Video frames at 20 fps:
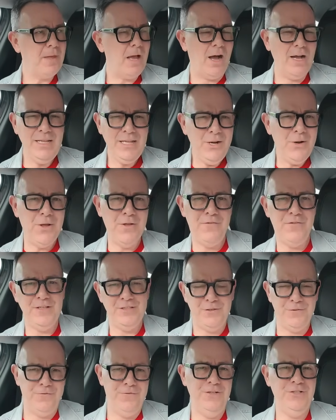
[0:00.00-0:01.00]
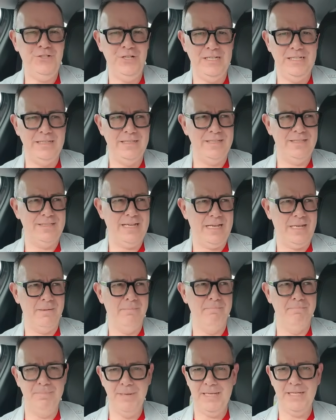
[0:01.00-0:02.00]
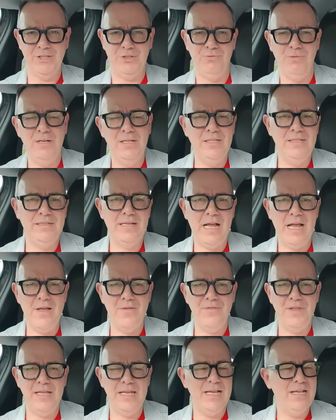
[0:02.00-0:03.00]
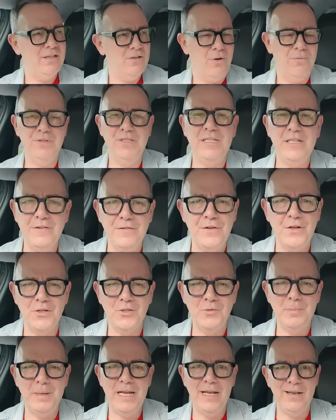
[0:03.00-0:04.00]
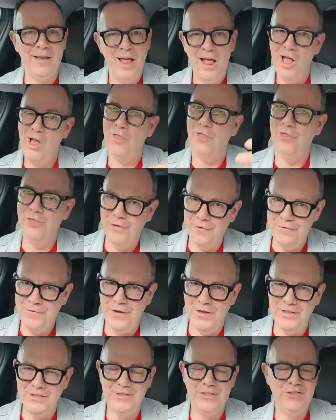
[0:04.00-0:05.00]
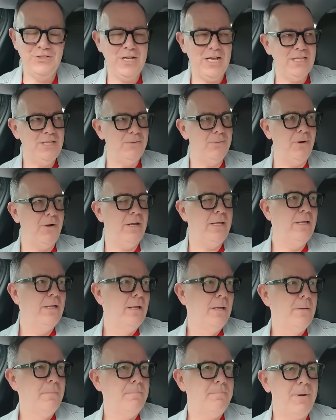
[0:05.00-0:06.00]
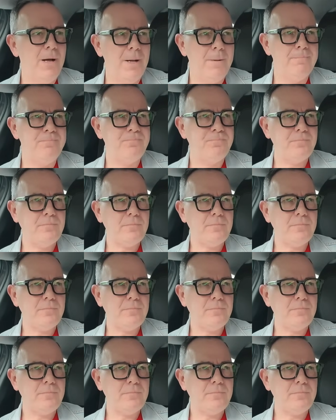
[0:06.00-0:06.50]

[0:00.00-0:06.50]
I don't know if it's officially the second biggest release day of the year, obviously the first being the 1st of January, but